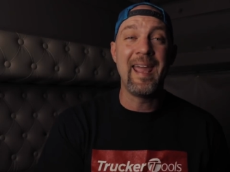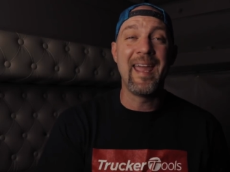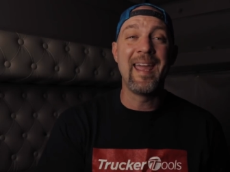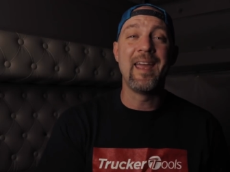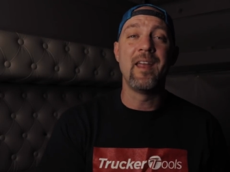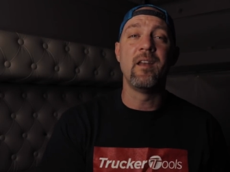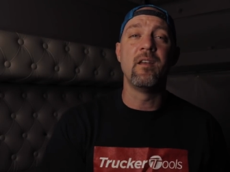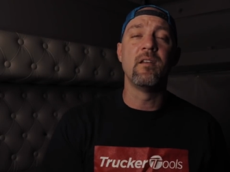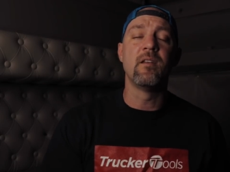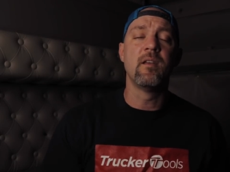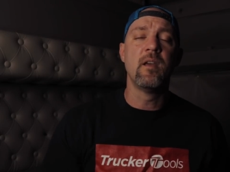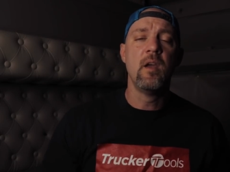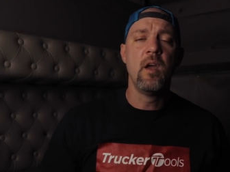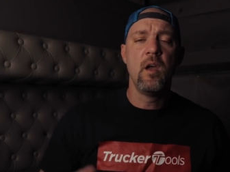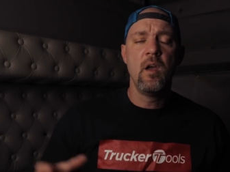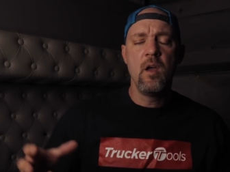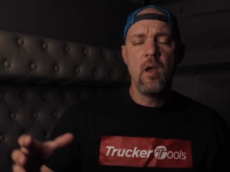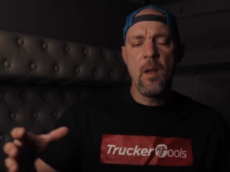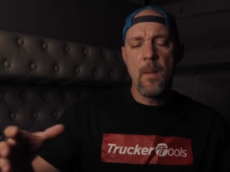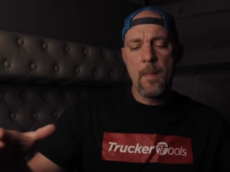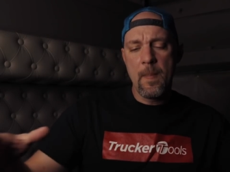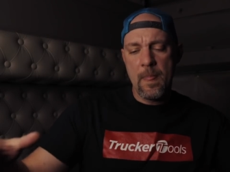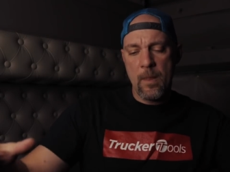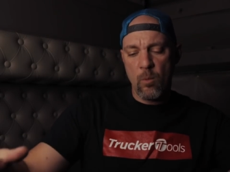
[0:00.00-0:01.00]
And
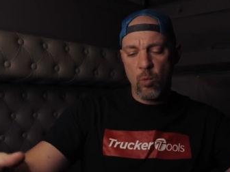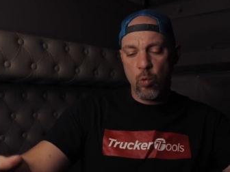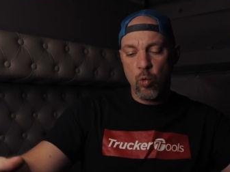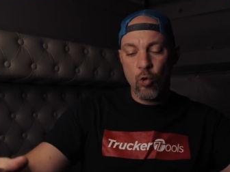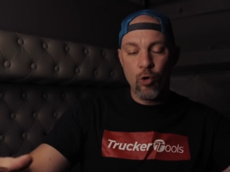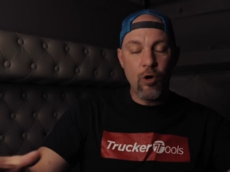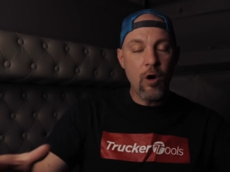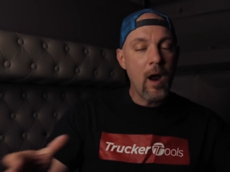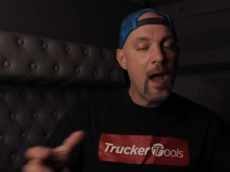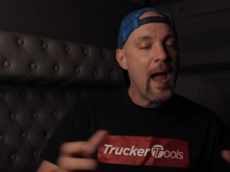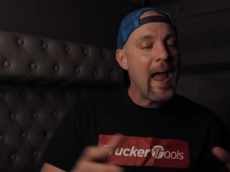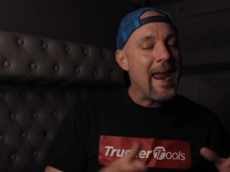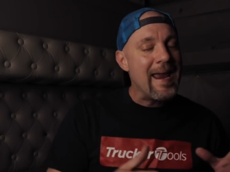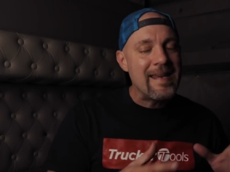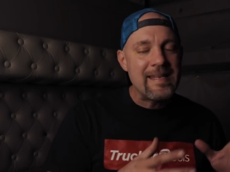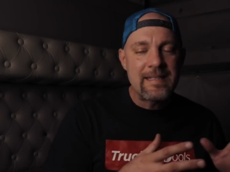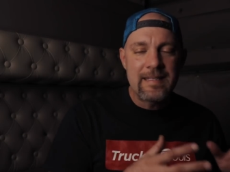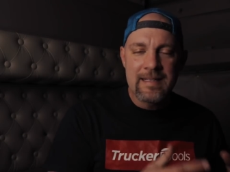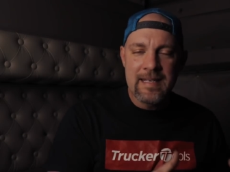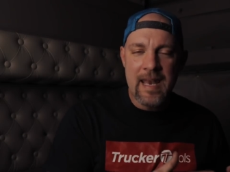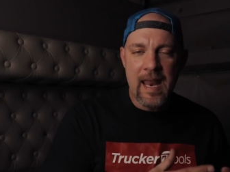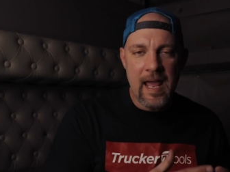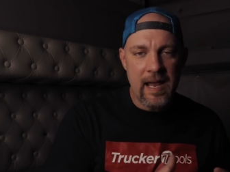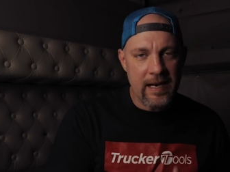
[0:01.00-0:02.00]

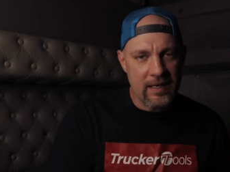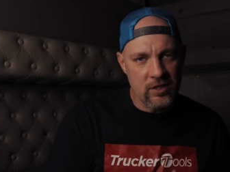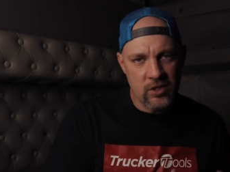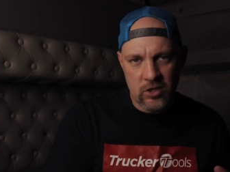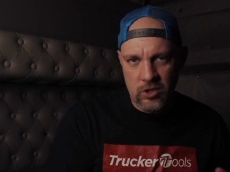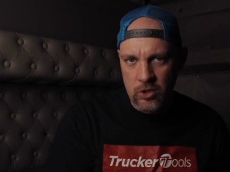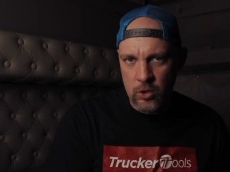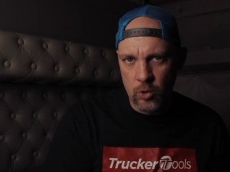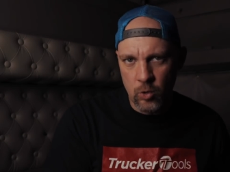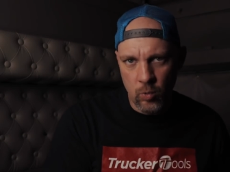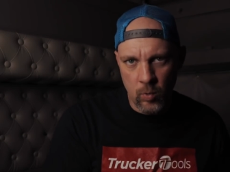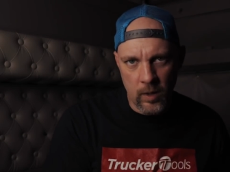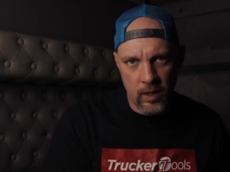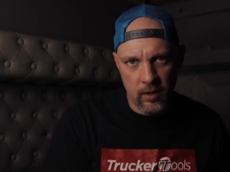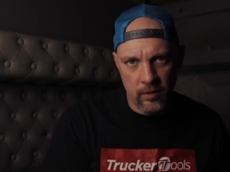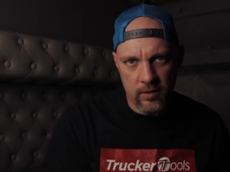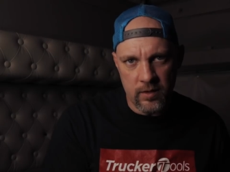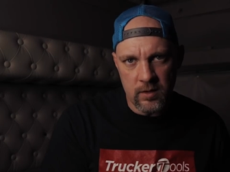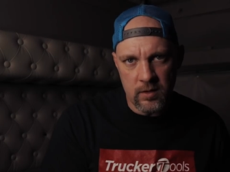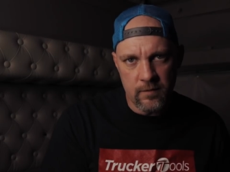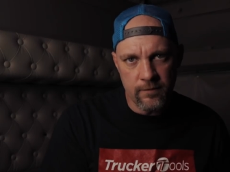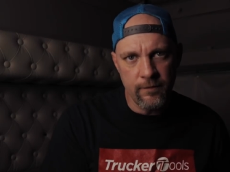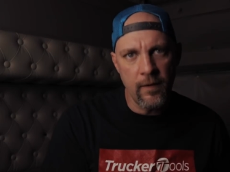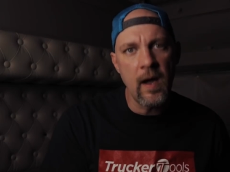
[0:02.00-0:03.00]
right next to
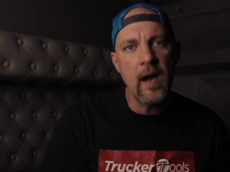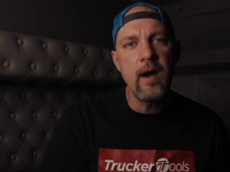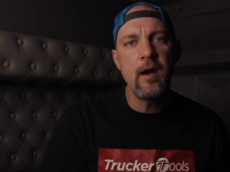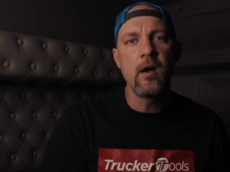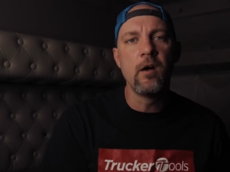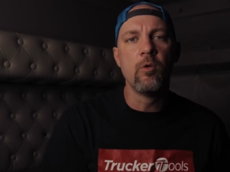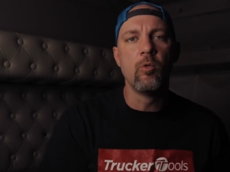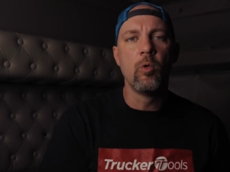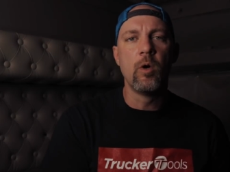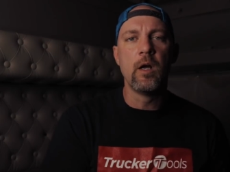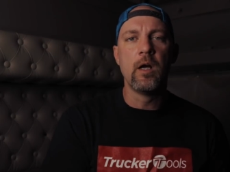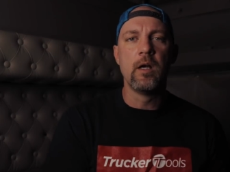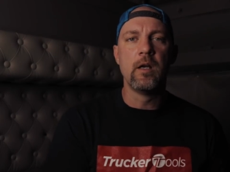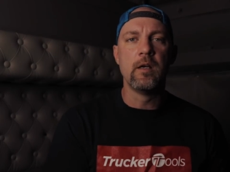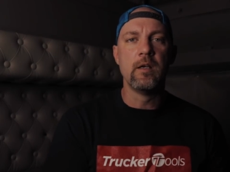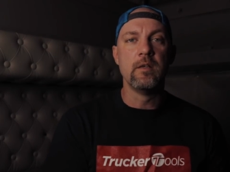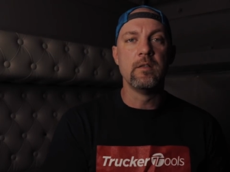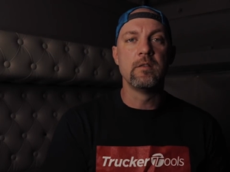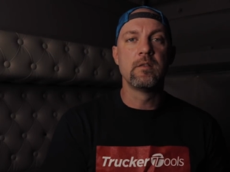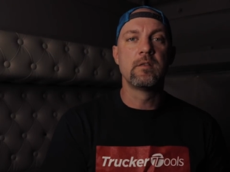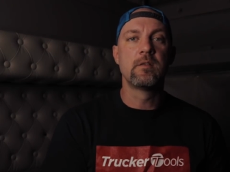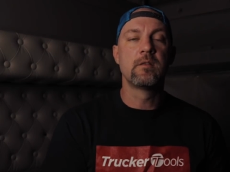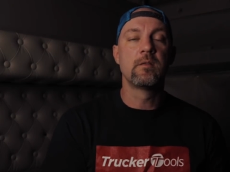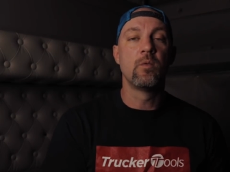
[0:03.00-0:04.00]
where this fire
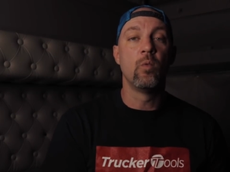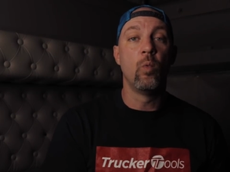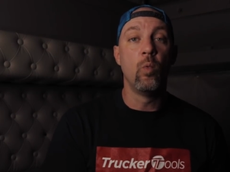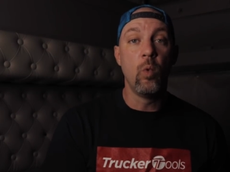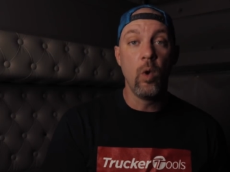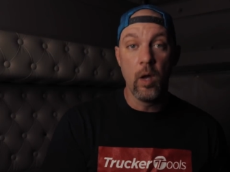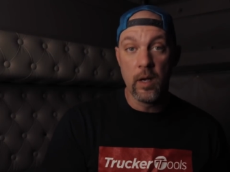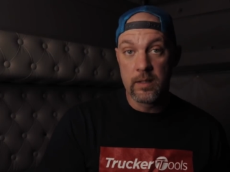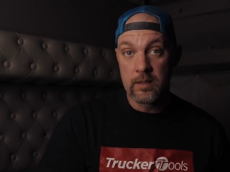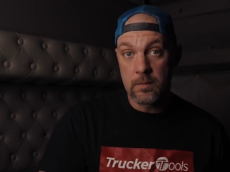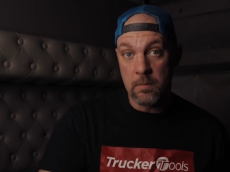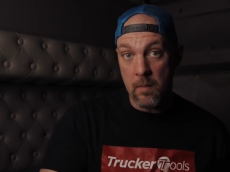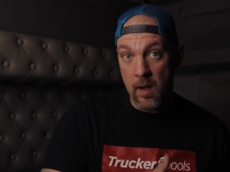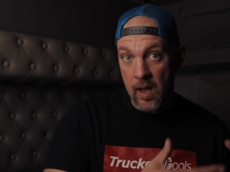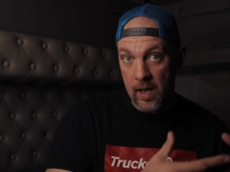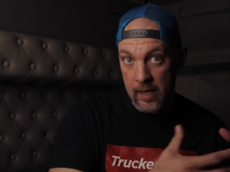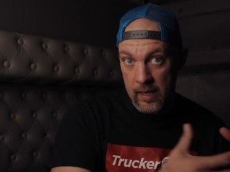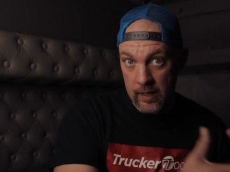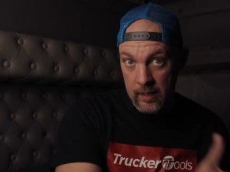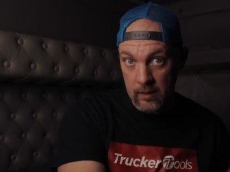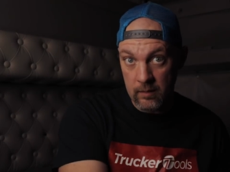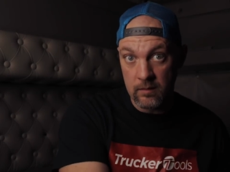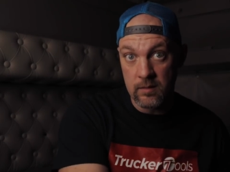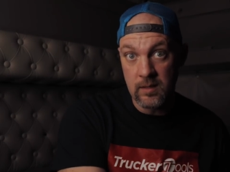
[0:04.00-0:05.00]
was, was
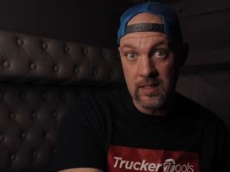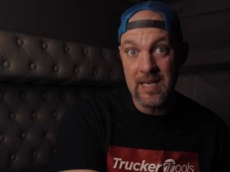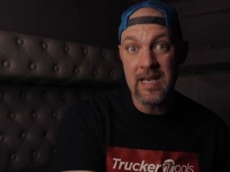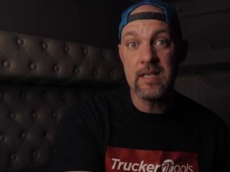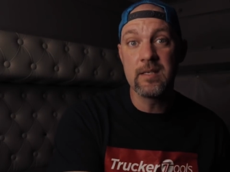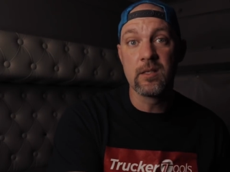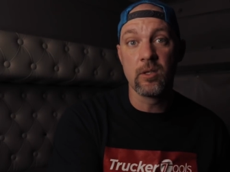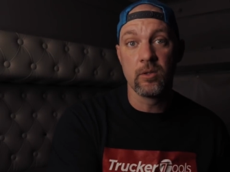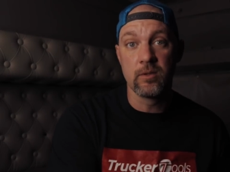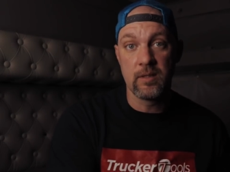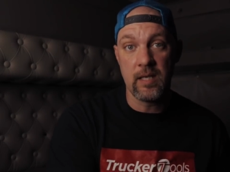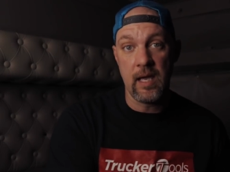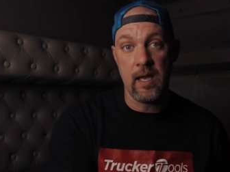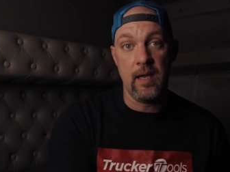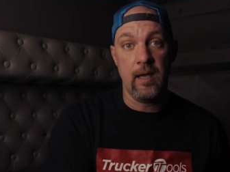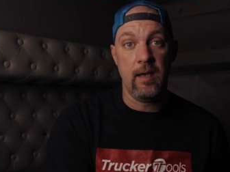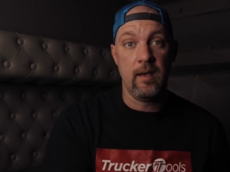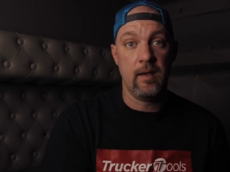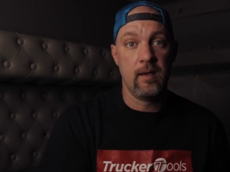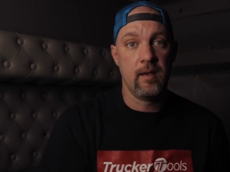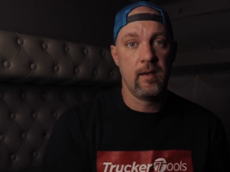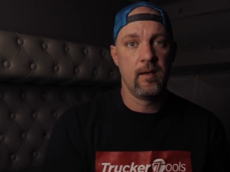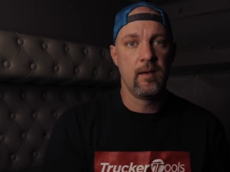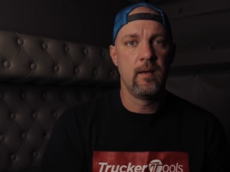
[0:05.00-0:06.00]
my diesel
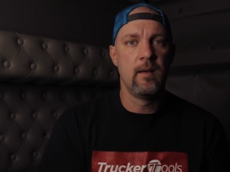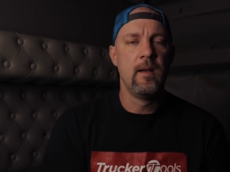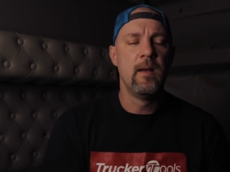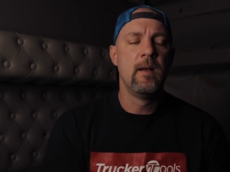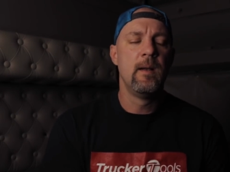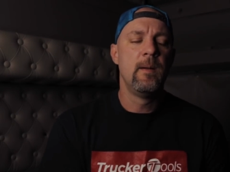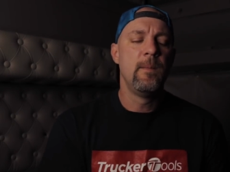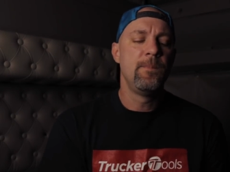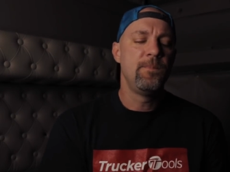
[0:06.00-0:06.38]
tank.